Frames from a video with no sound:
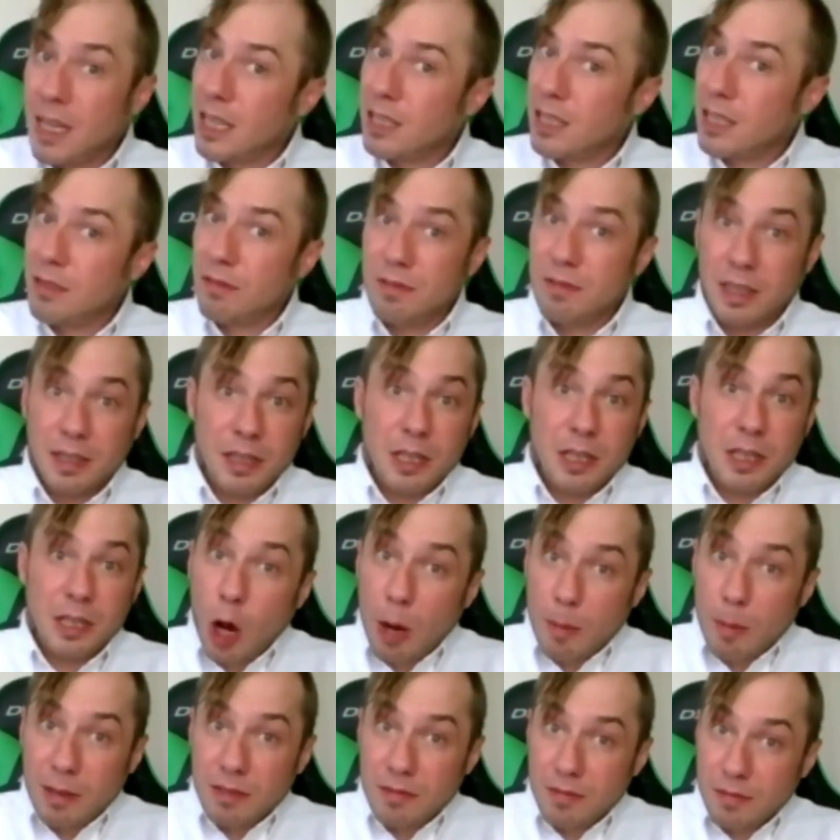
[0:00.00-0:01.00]
It's very
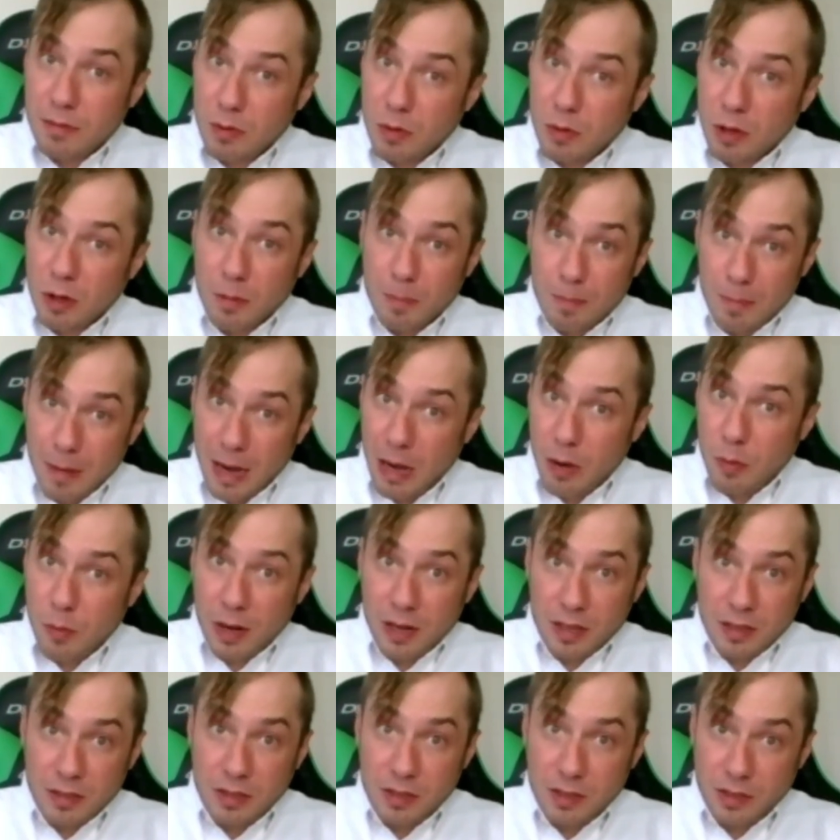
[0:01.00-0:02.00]
common for
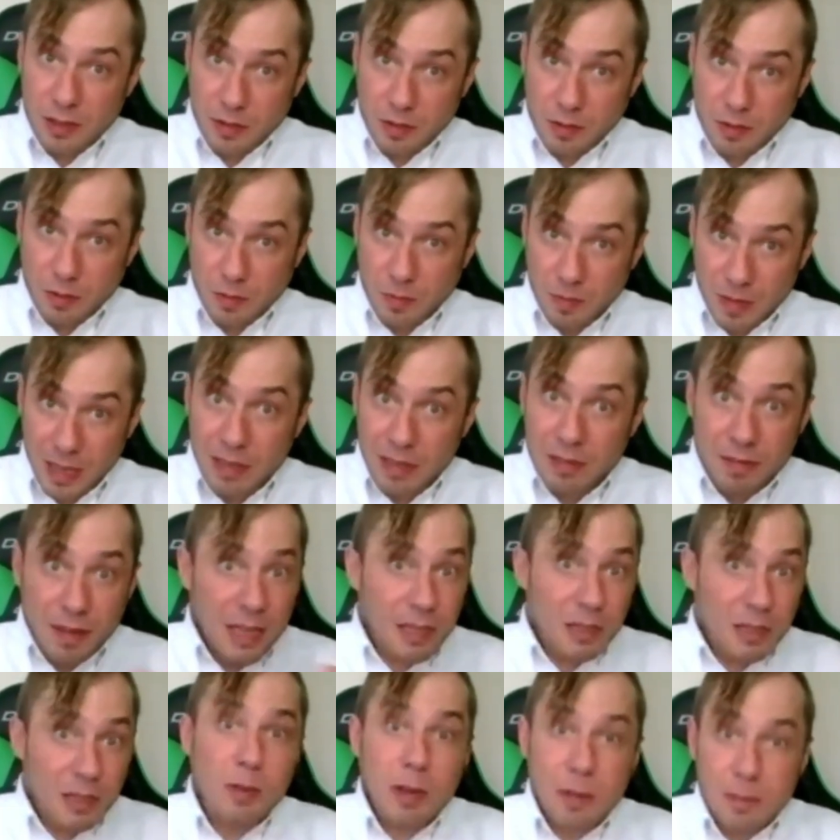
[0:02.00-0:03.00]
malware to
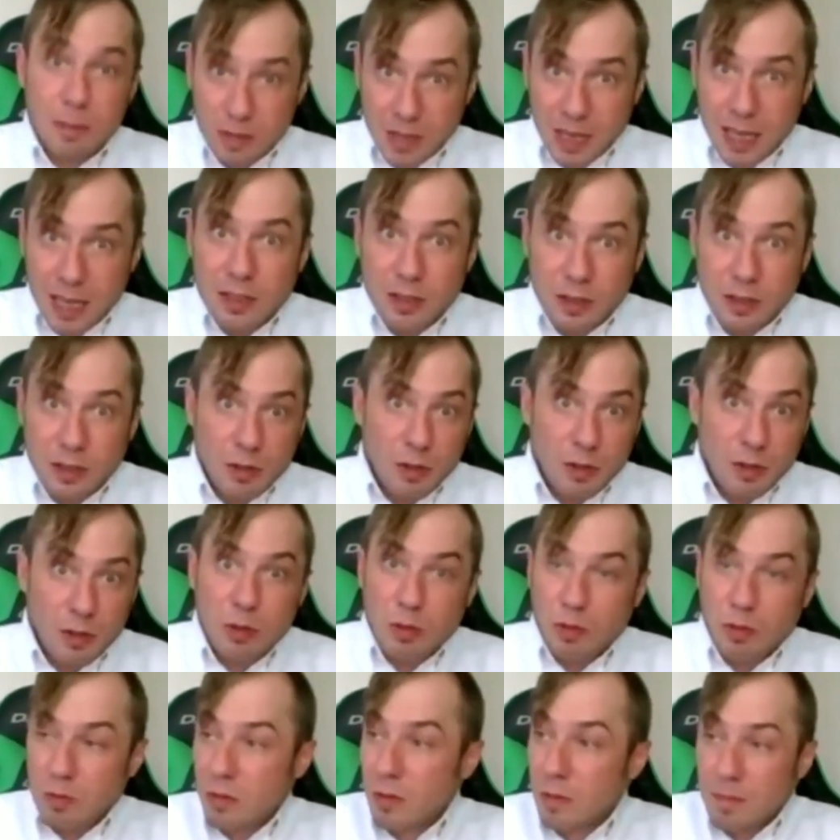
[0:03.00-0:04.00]
infect a website due
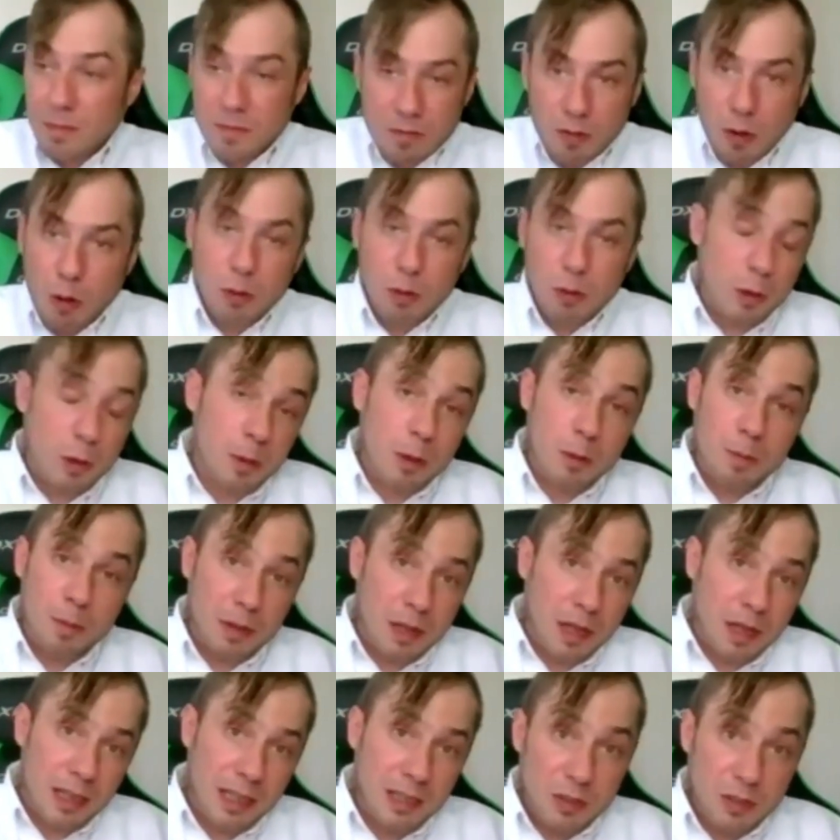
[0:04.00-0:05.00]
to vulnerable
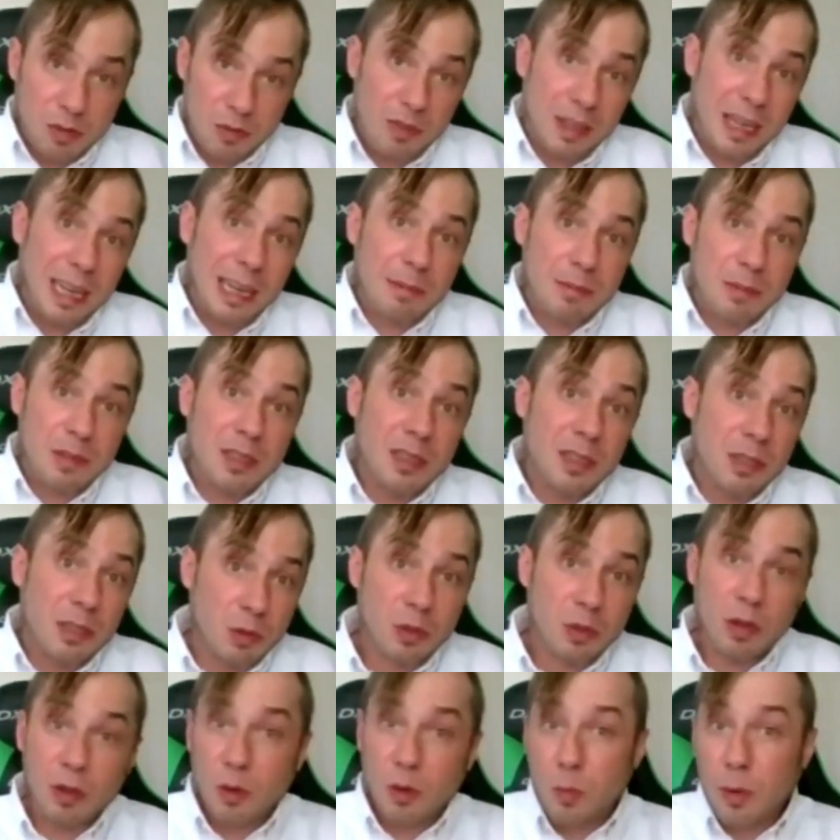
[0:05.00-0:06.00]
plugins or themes in use
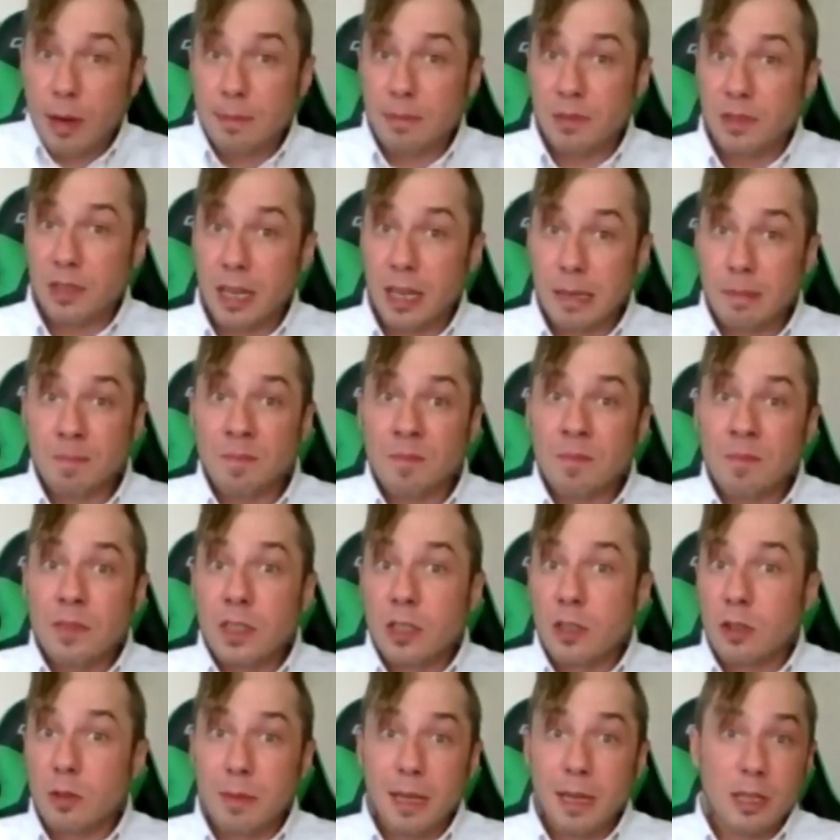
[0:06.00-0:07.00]
on the website.
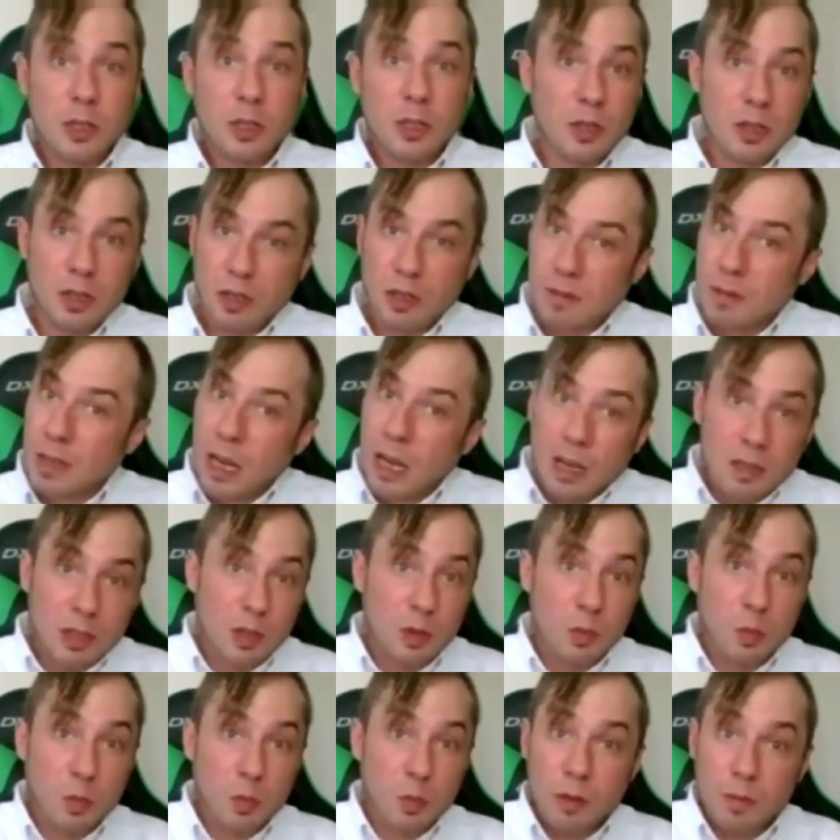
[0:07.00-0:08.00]
So make sure your
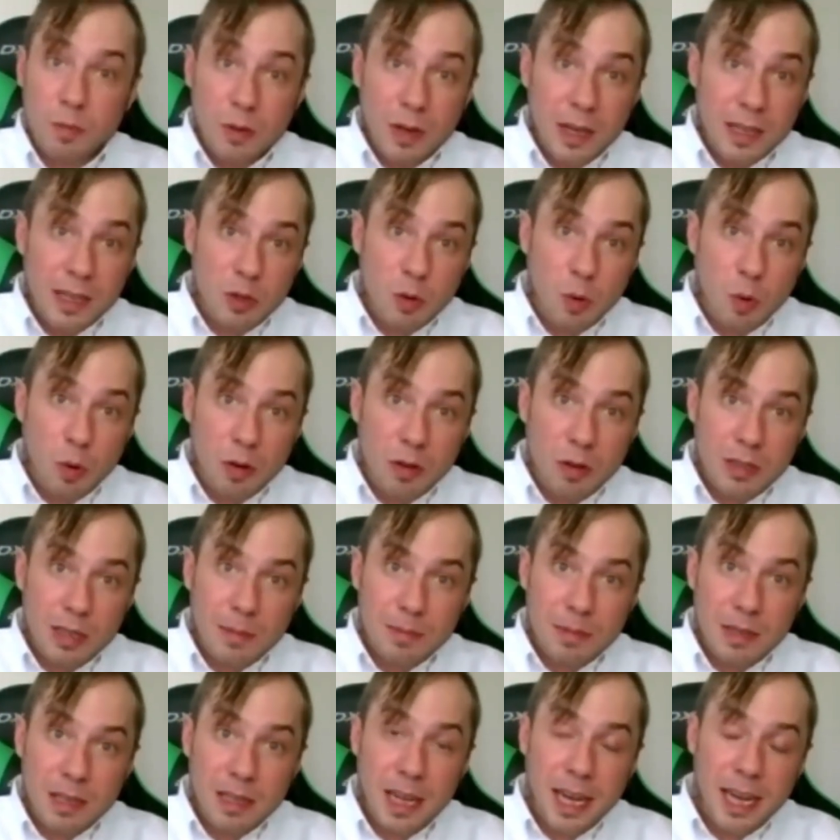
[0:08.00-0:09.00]
WordPress core is
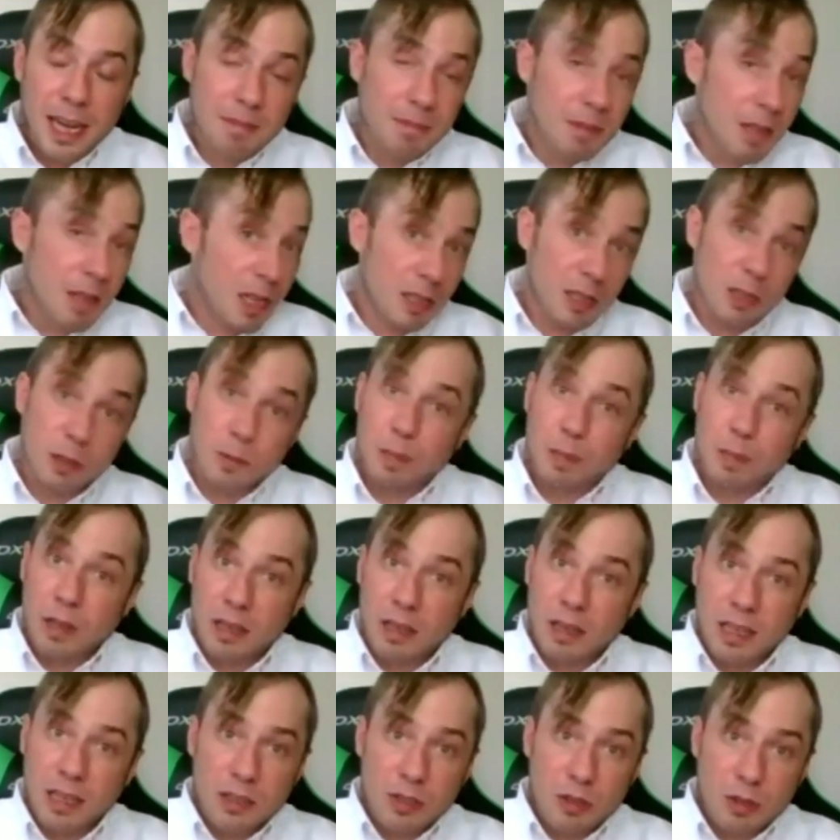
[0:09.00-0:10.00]
up to date, your
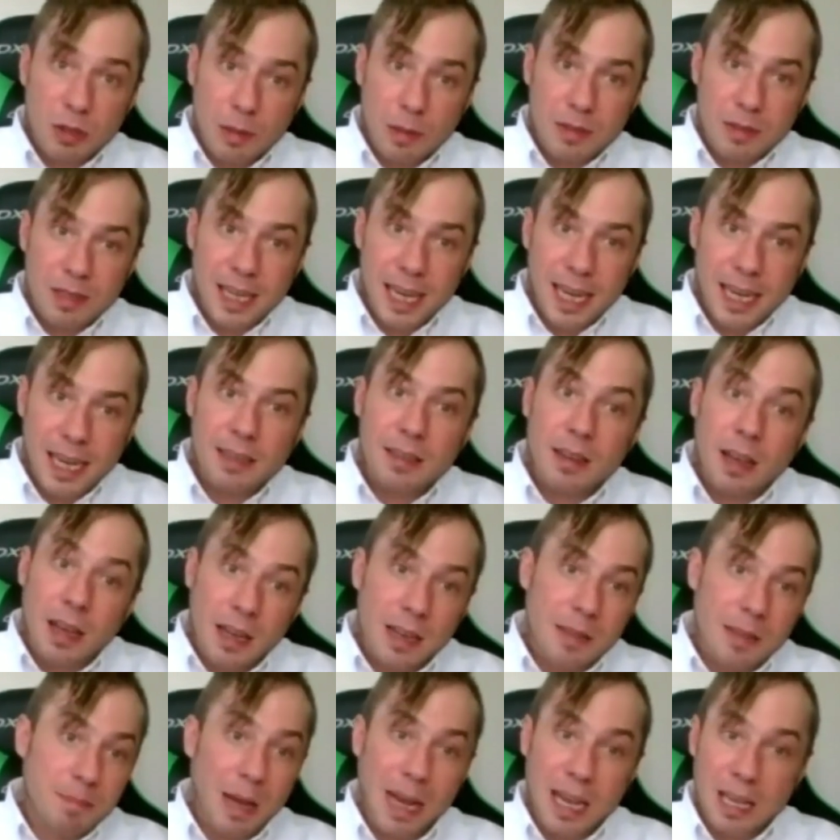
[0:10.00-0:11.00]
plugins are up to date,
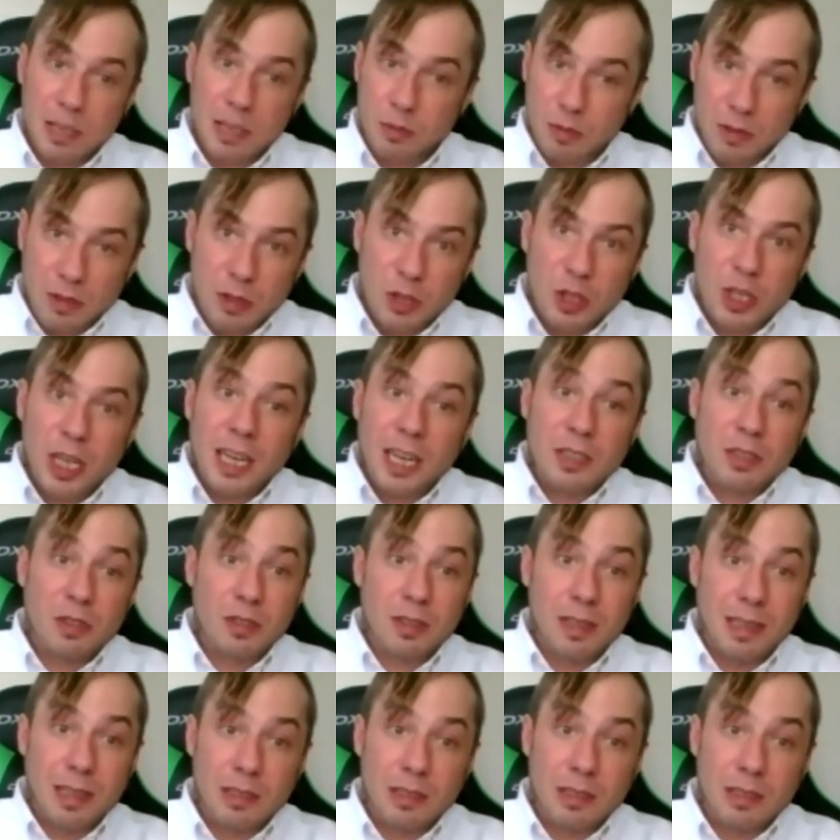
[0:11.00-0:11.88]
passwords changed, and